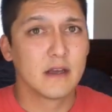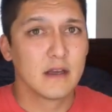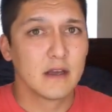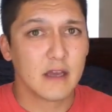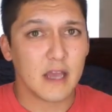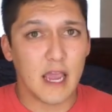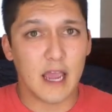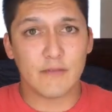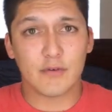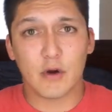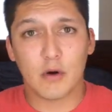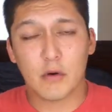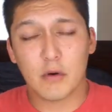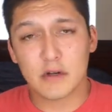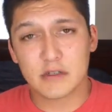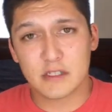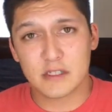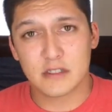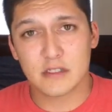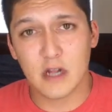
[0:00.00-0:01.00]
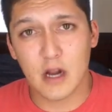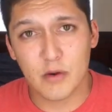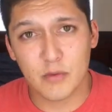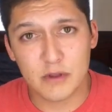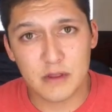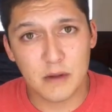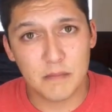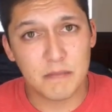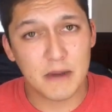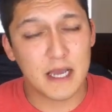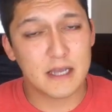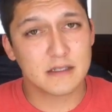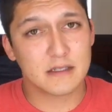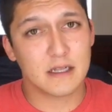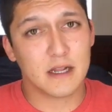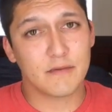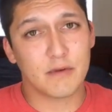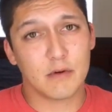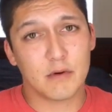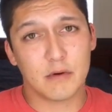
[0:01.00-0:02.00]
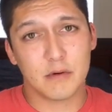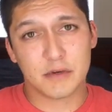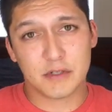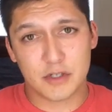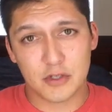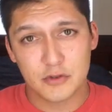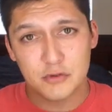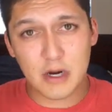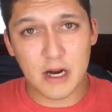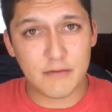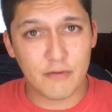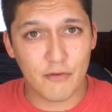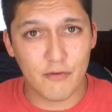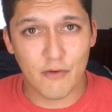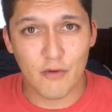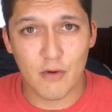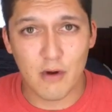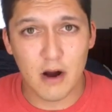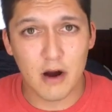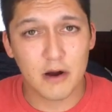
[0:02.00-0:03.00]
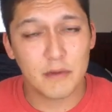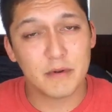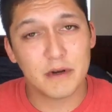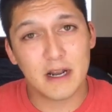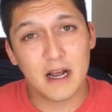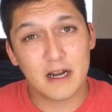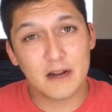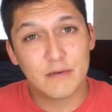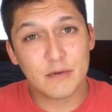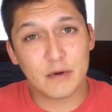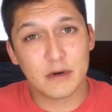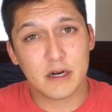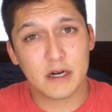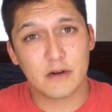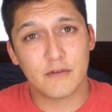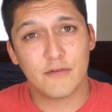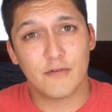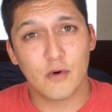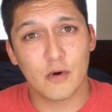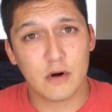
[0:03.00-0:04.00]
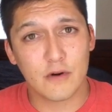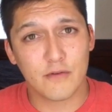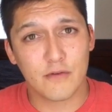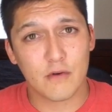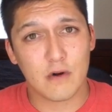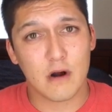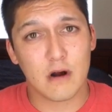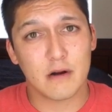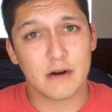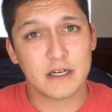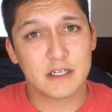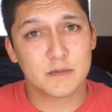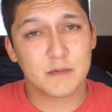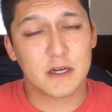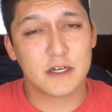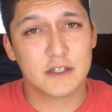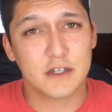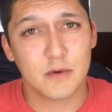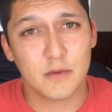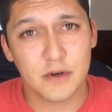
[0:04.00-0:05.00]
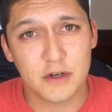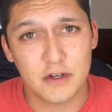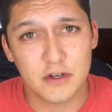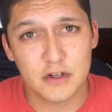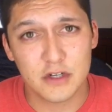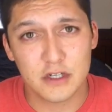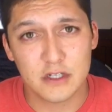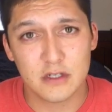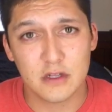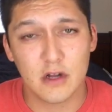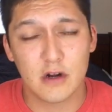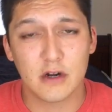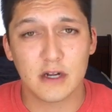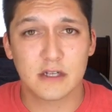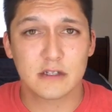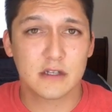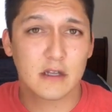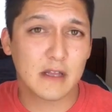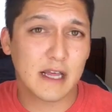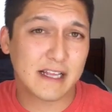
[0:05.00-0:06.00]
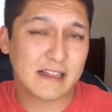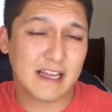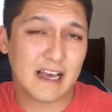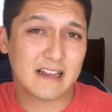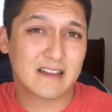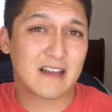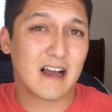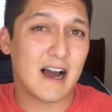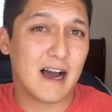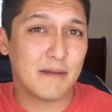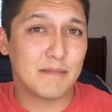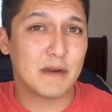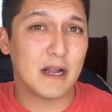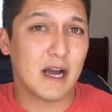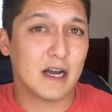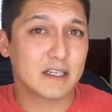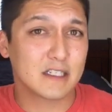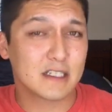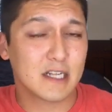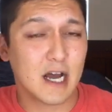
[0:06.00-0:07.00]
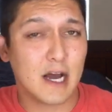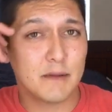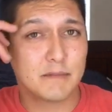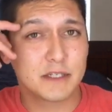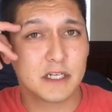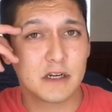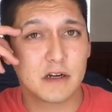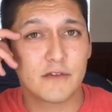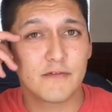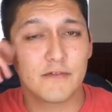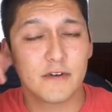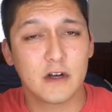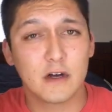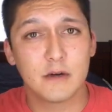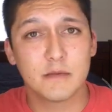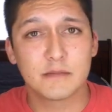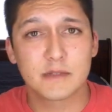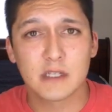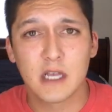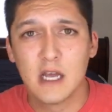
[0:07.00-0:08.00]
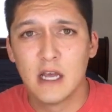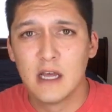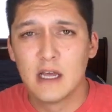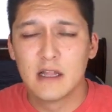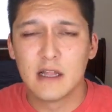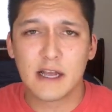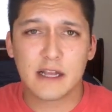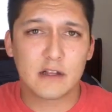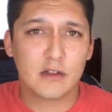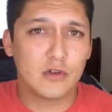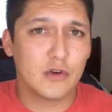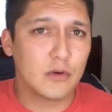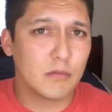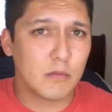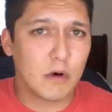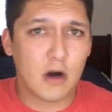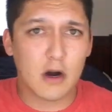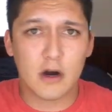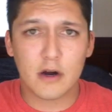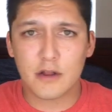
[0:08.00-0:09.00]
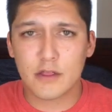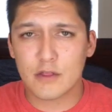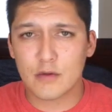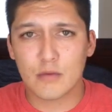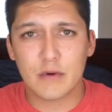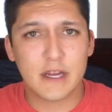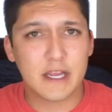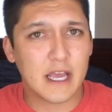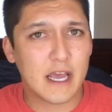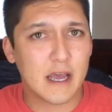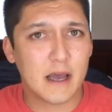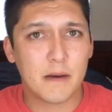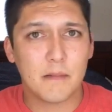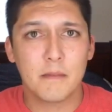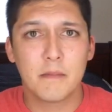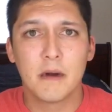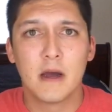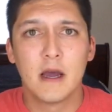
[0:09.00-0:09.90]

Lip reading: everyone wants to start with the best and everyone wants to drive a Ferrari, but not everyone can afford a Ferrari, especially when you're just learning. So like that top-notch, top-tier films like Lumar, 3M,